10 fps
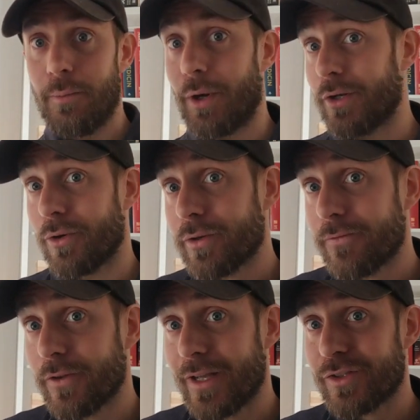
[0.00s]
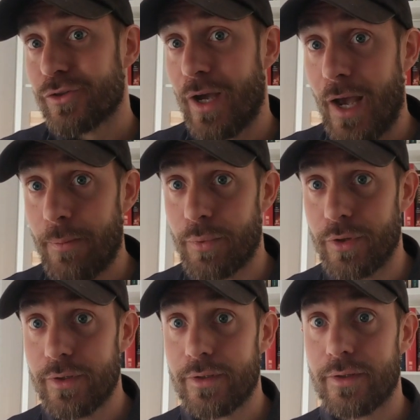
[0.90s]
But in order for that to
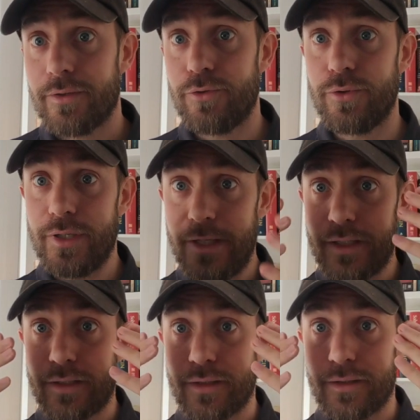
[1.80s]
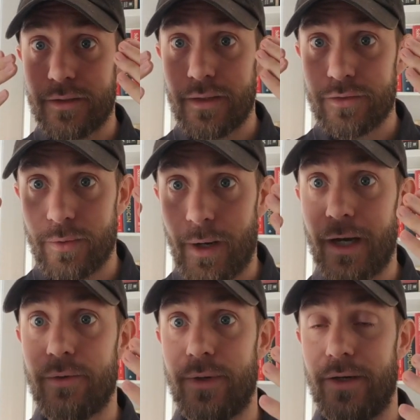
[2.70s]
happen, you need some
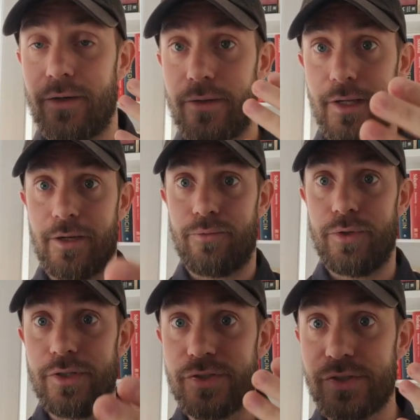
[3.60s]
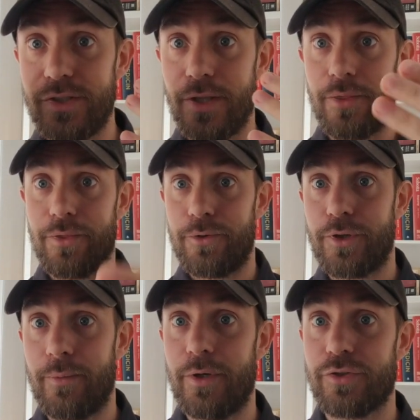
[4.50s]
eyewear that can really see that third
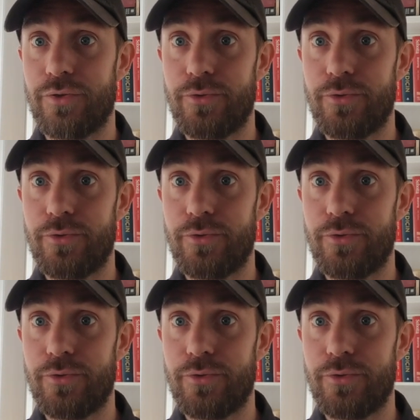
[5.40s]
dimension.